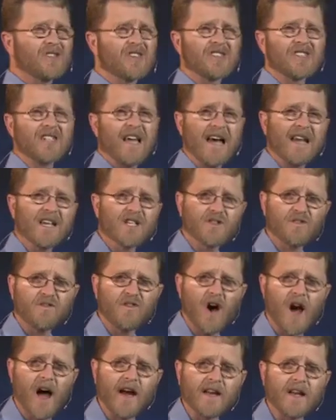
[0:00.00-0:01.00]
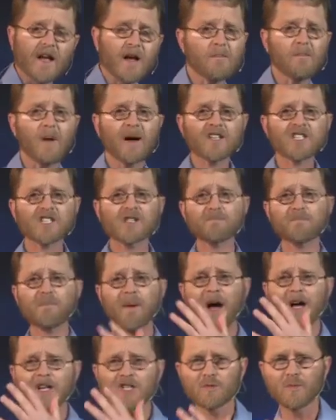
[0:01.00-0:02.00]
satisfied. My
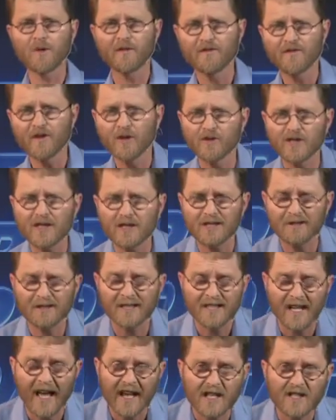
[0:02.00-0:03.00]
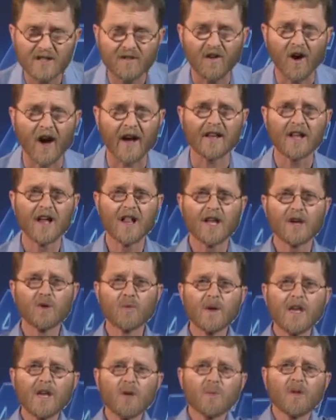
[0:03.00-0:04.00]
spouse will feel satisfied.
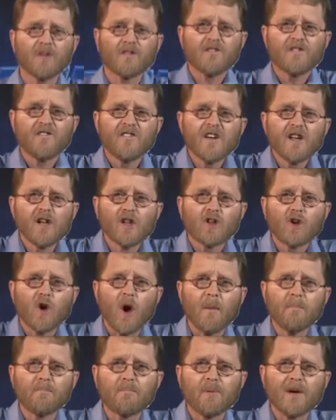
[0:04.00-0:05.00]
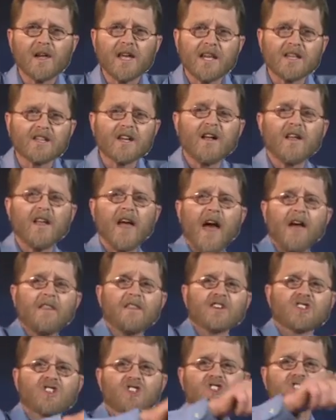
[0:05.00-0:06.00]
We will feel complete. And
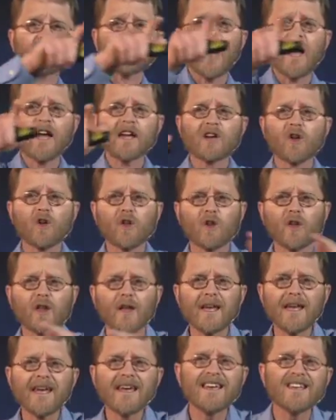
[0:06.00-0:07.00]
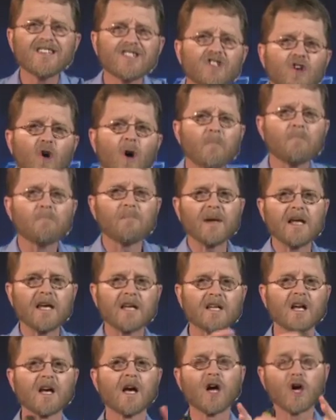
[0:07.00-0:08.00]
the cycle is
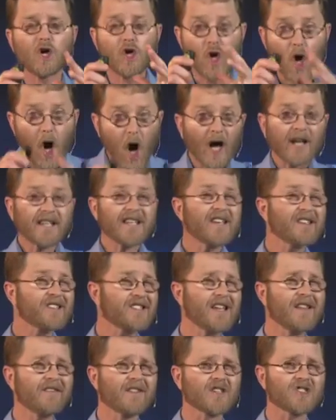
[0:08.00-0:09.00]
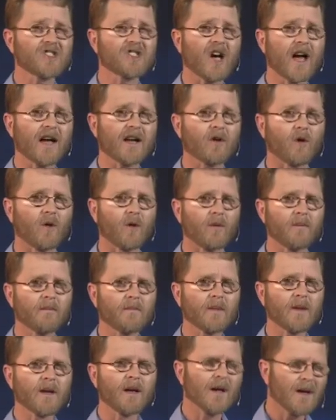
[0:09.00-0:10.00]
complete. God is in the cycle.
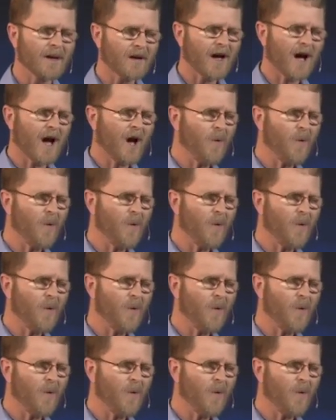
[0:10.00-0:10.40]
I